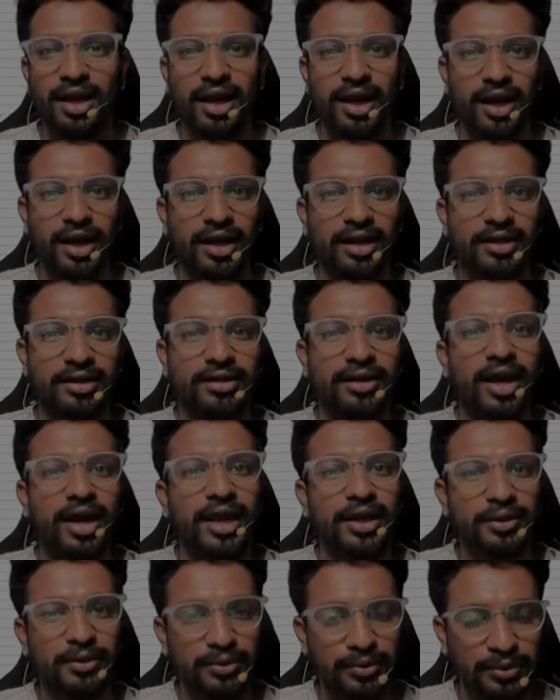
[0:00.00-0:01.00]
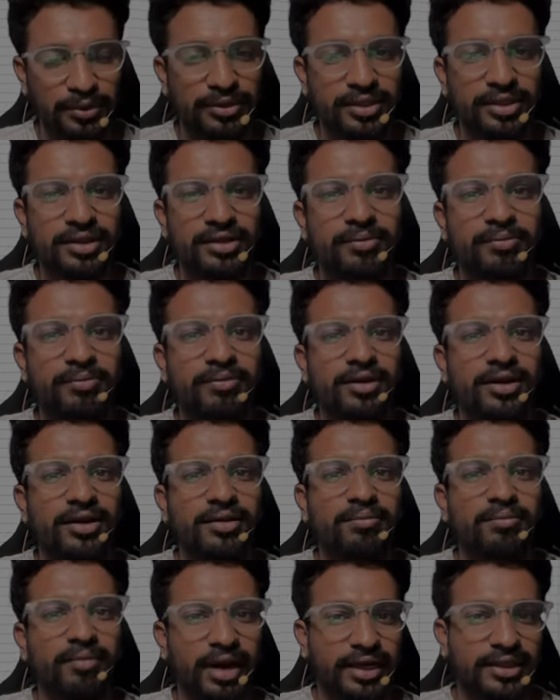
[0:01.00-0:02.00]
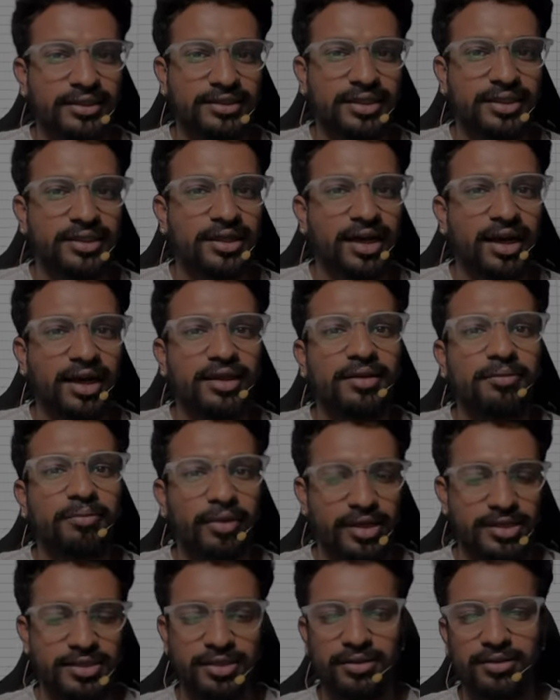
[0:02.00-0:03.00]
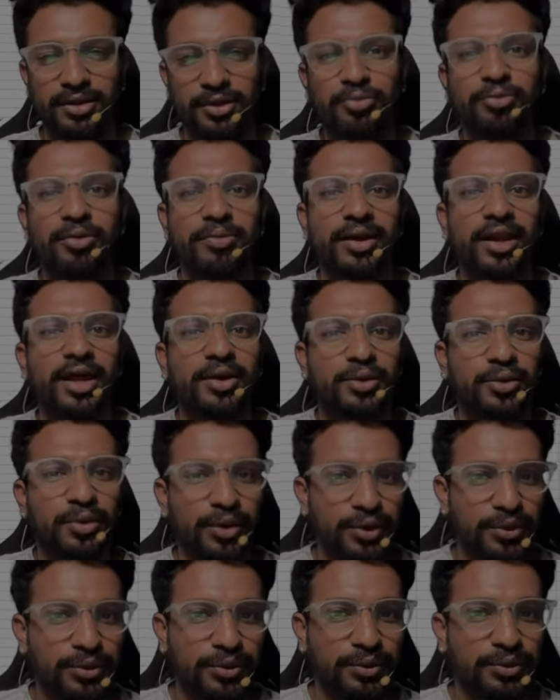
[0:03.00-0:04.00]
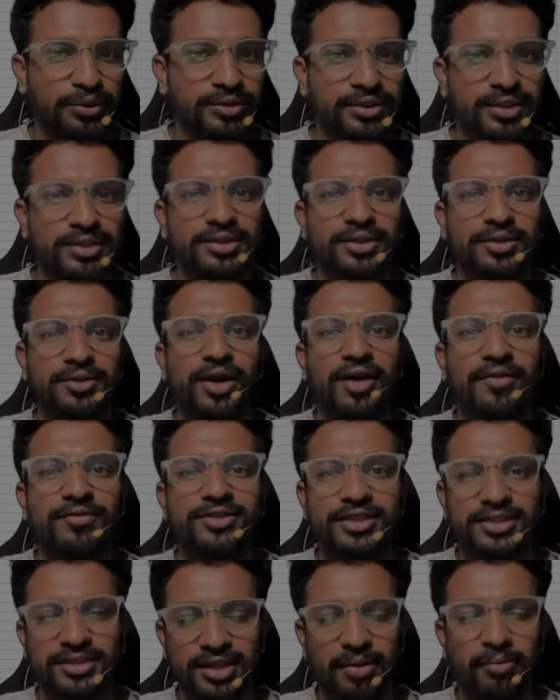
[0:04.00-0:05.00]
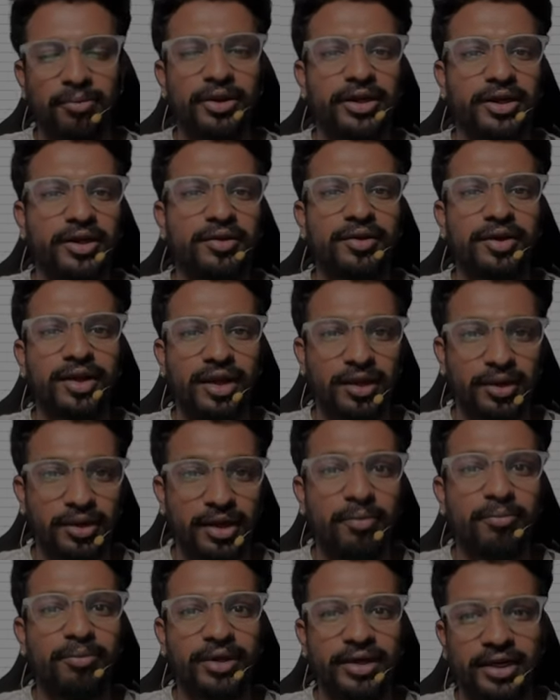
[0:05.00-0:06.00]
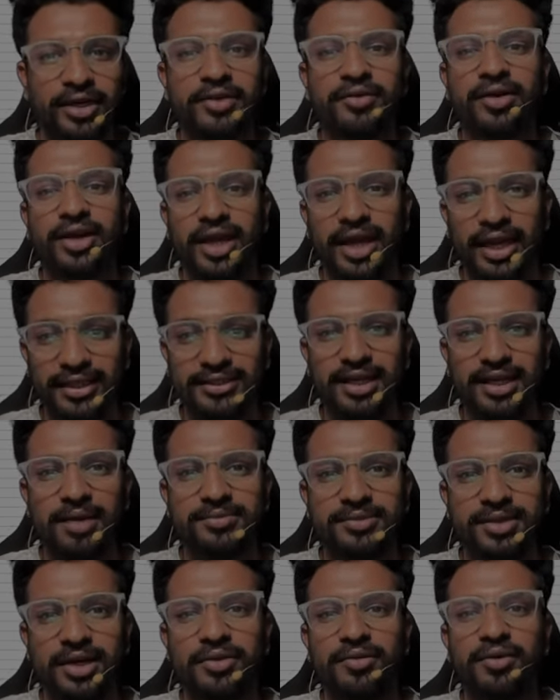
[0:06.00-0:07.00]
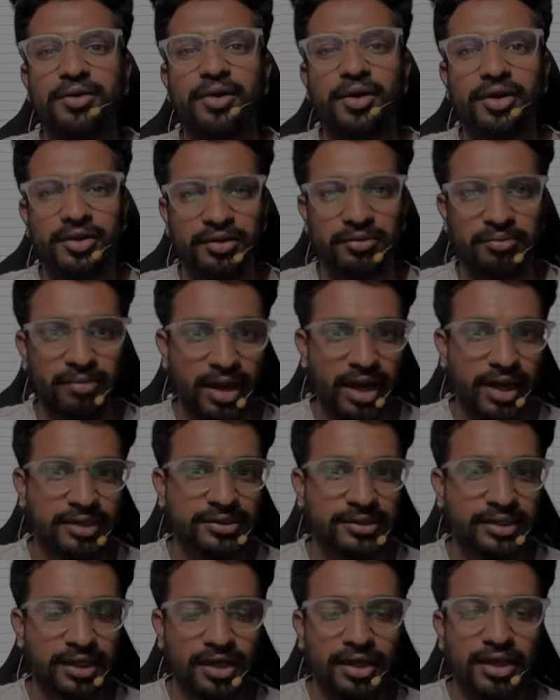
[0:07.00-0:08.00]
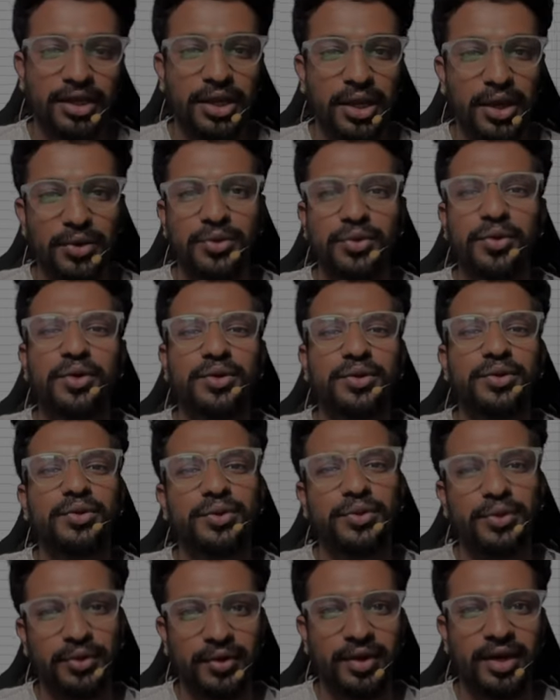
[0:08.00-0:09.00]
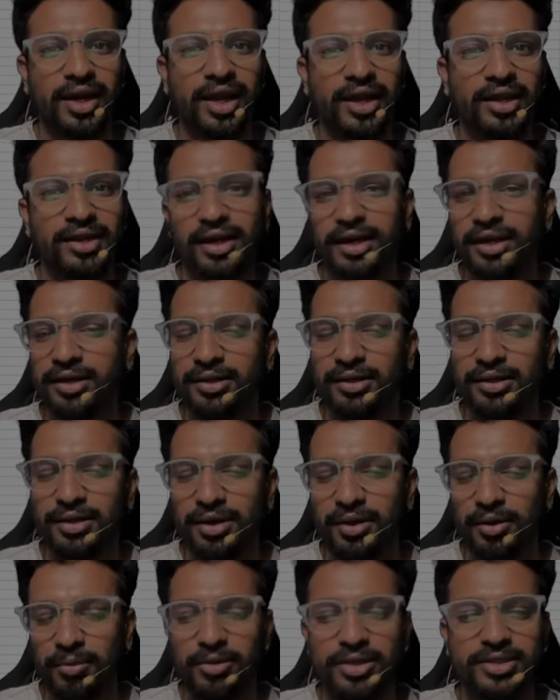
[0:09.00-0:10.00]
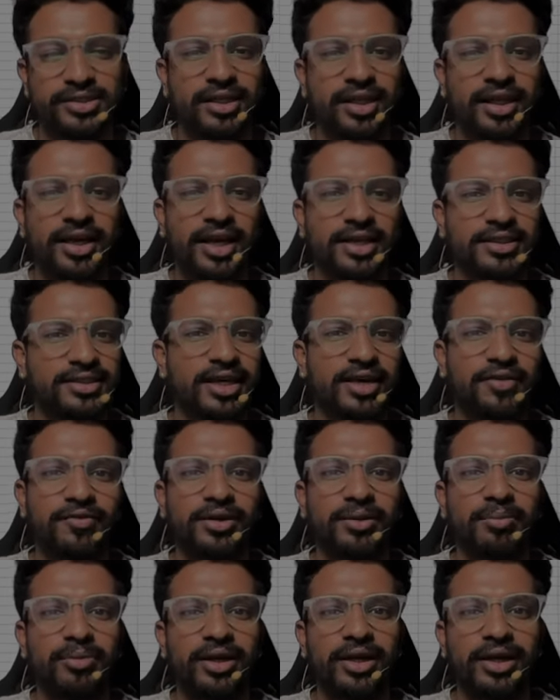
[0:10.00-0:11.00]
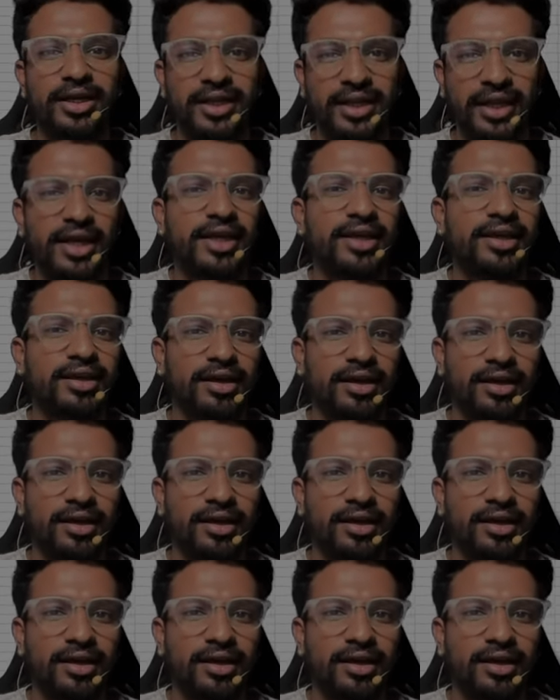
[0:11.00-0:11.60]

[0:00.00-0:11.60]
And I know the mindset and the pressure you people are going through, since you have just completed your exams and you have got your marks. Now you want to know your rank, and obviously like ICAR will be delaying